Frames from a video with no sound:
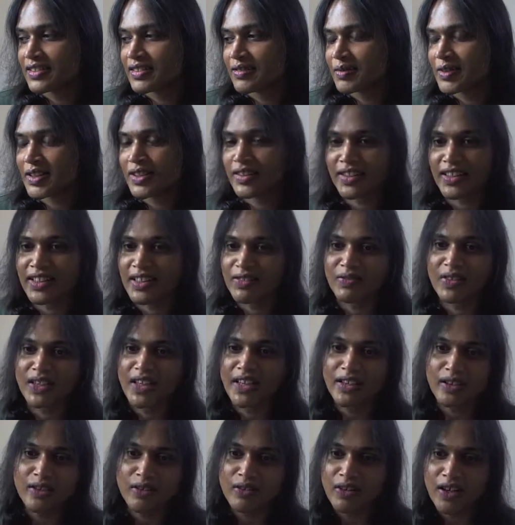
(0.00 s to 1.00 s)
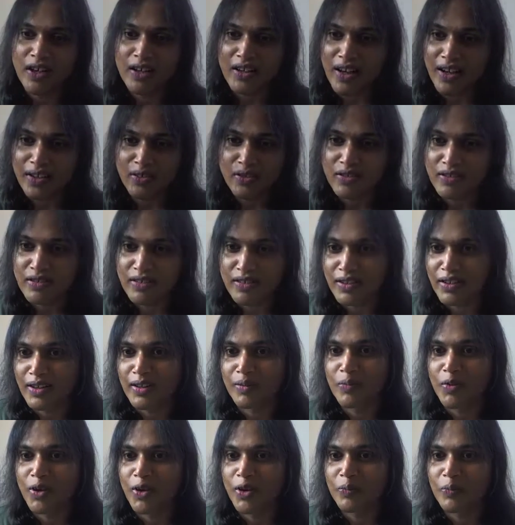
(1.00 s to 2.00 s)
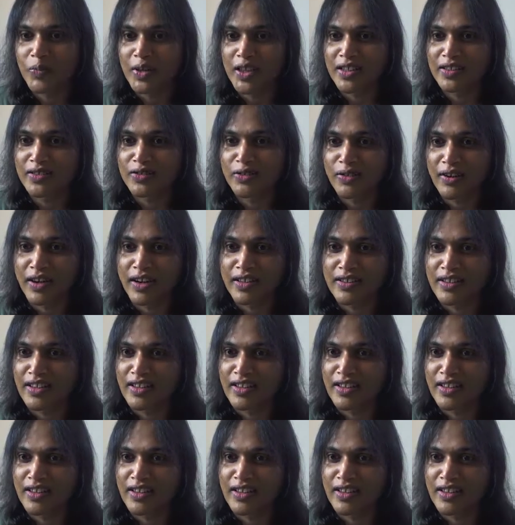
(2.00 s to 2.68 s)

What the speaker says: But the thing is, when I go out, I don't think about being trans.